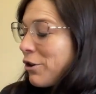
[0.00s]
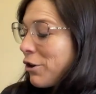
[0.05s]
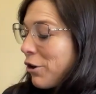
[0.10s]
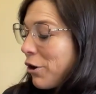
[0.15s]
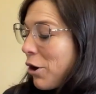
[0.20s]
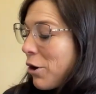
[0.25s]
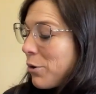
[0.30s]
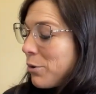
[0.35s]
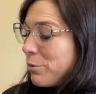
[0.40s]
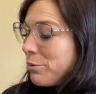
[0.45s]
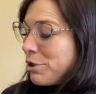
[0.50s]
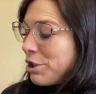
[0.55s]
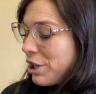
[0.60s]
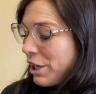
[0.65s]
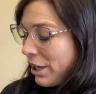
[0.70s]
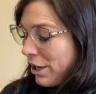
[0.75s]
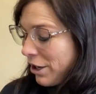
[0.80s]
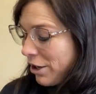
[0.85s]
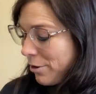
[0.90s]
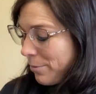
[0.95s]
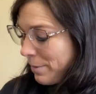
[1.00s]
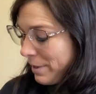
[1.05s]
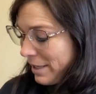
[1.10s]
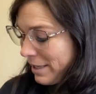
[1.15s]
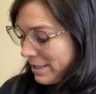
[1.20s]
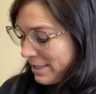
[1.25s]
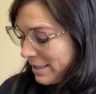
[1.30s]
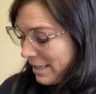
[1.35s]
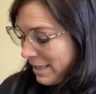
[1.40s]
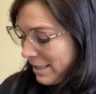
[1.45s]
her own chair
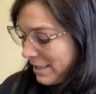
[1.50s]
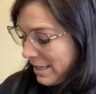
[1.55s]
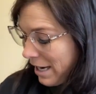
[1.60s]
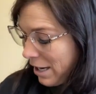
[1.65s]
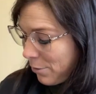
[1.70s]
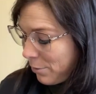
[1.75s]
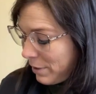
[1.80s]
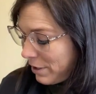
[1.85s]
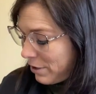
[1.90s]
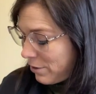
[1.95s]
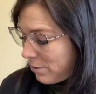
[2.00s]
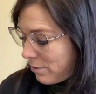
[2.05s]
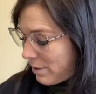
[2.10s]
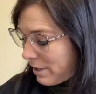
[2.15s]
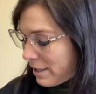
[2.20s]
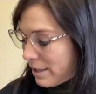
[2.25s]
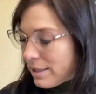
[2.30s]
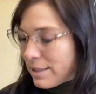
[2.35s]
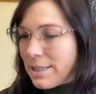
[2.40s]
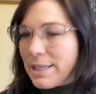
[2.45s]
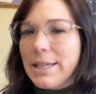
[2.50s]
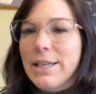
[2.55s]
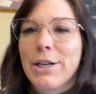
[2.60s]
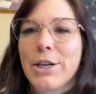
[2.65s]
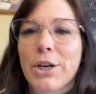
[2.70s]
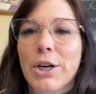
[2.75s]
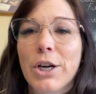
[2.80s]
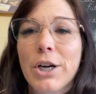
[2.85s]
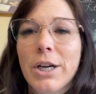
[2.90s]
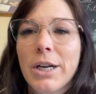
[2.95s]
because that's how we do things
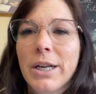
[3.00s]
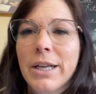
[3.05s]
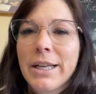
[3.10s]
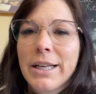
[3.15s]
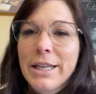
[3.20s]
here.